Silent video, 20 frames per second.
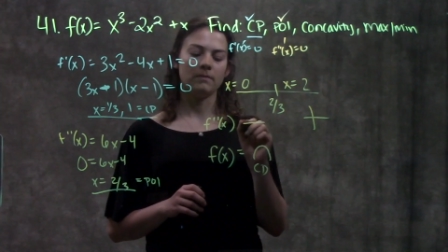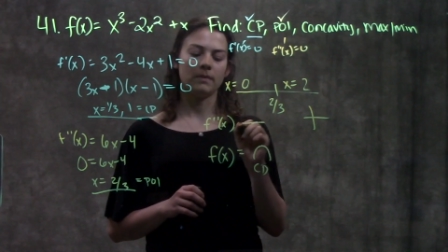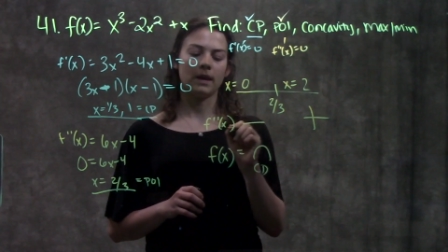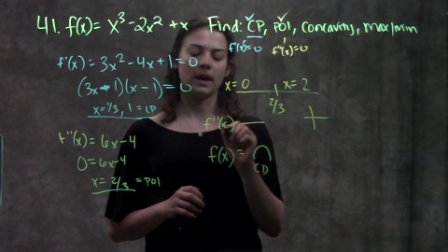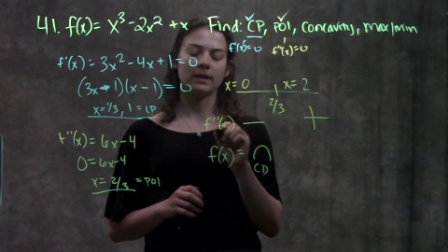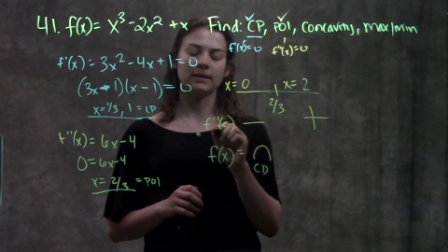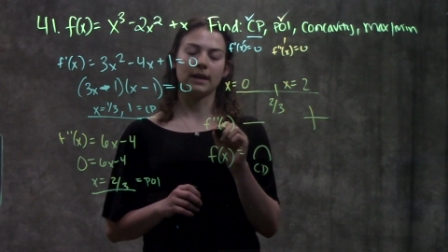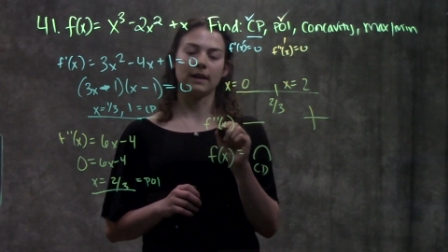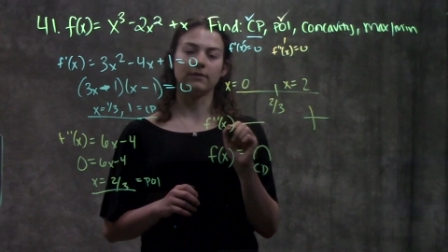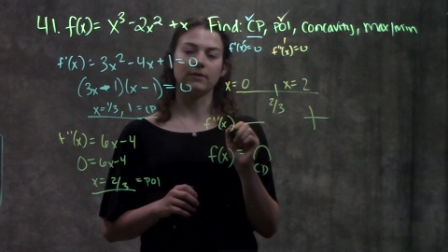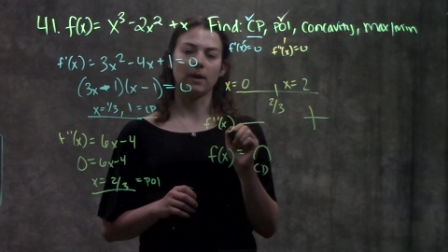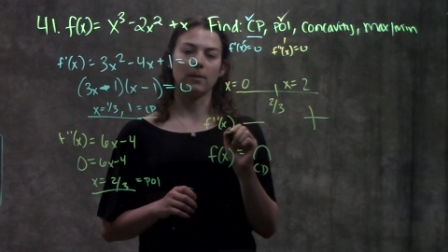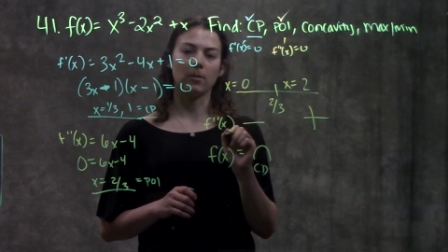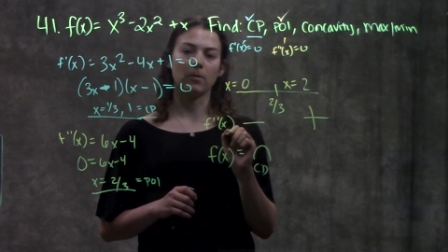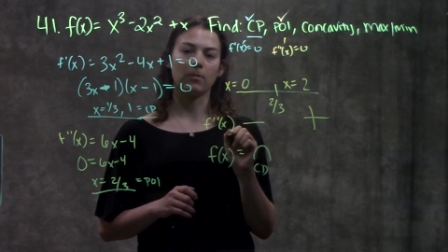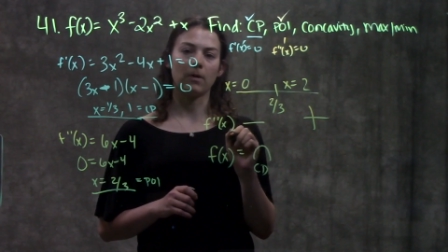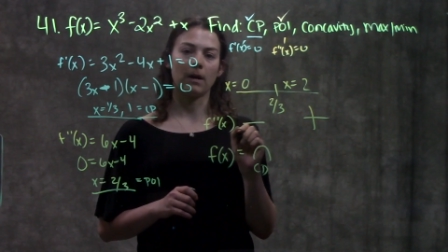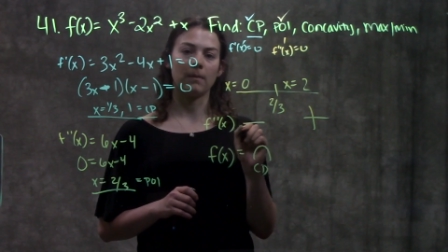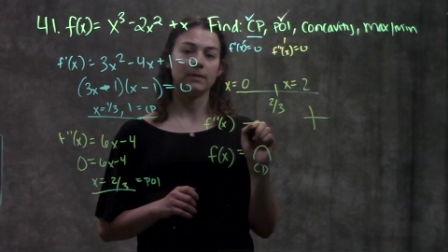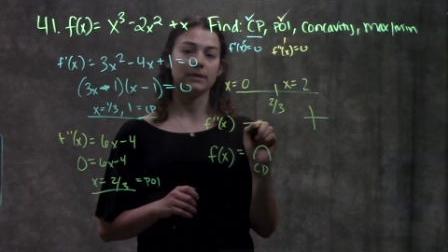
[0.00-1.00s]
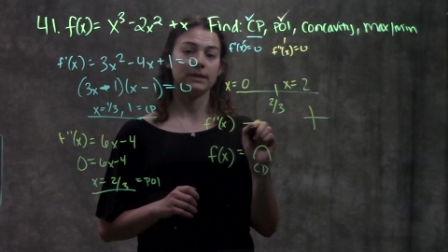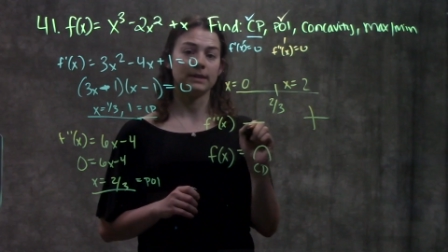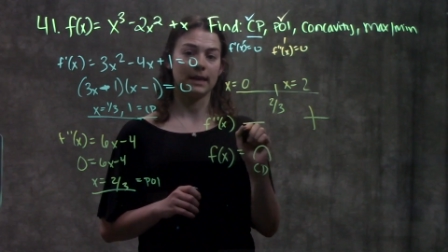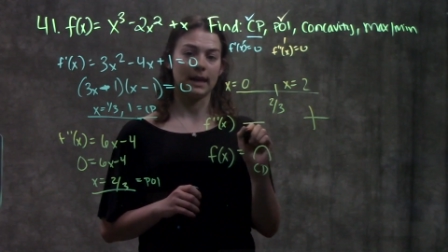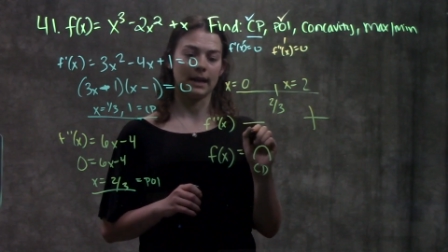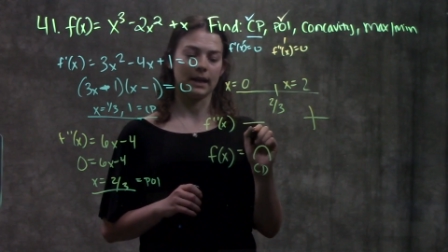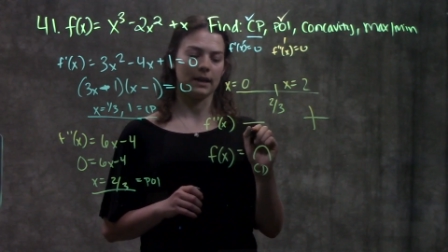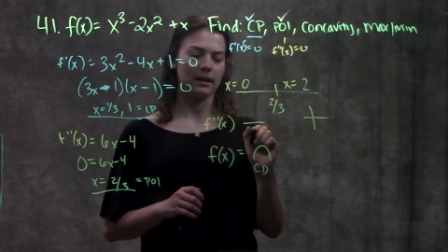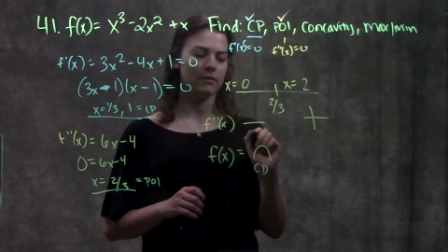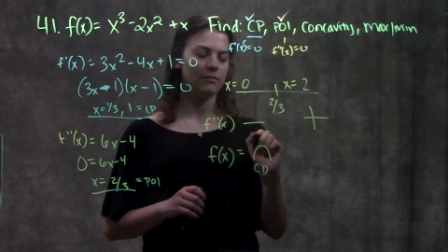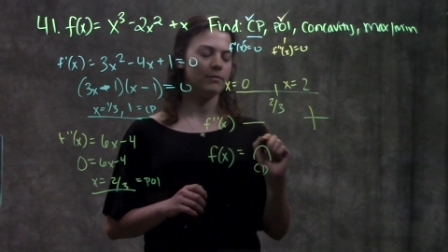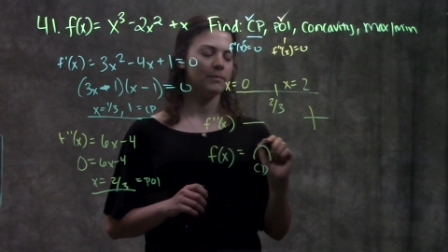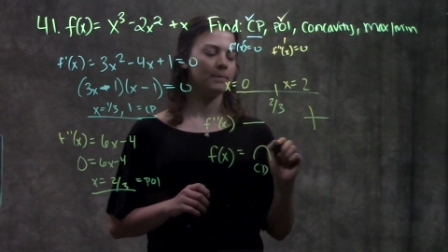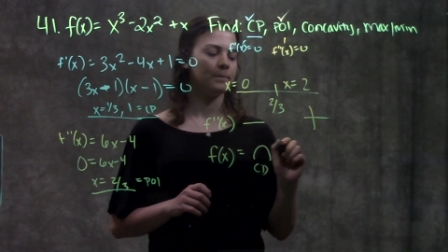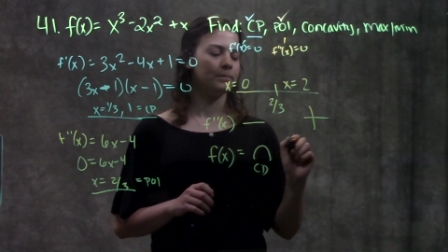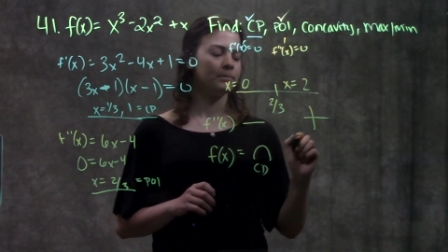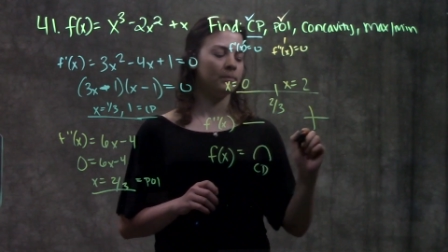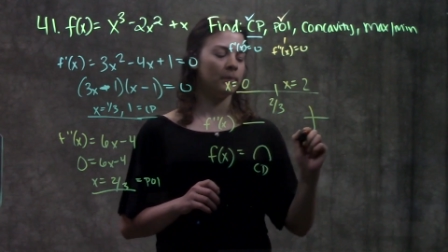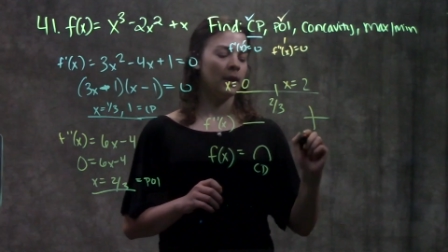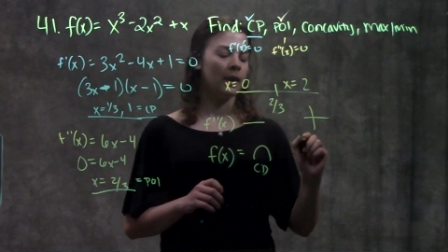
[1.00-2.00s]
because f double prime is negative,
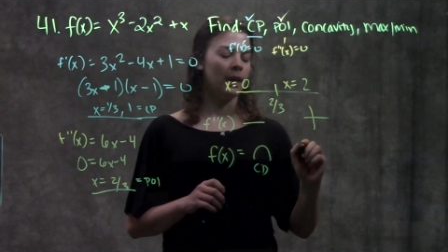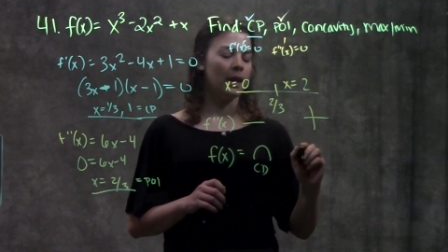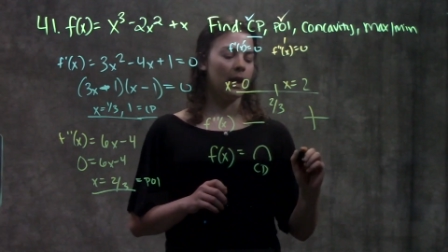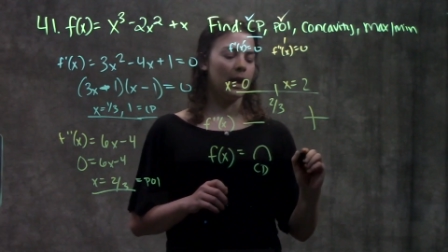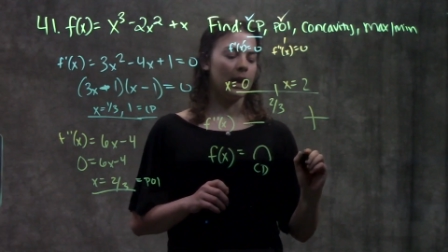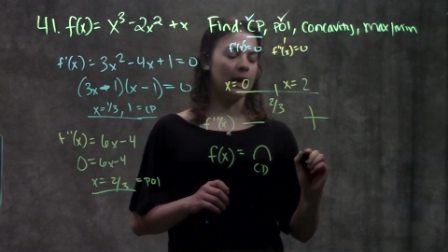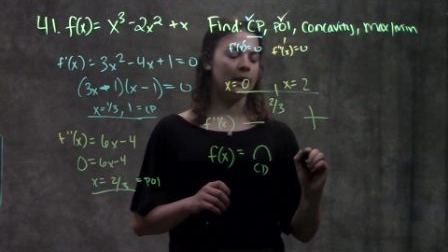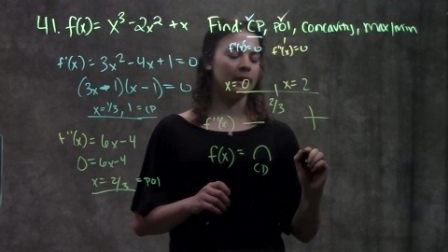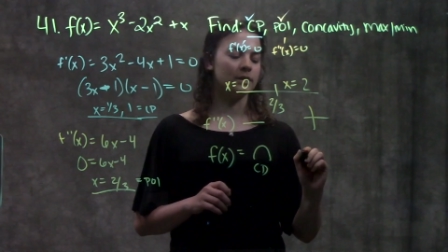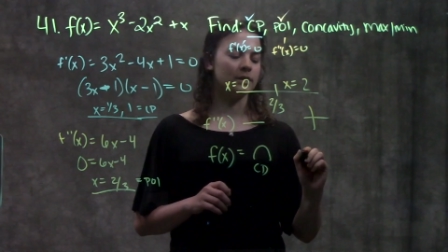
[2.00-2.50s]
and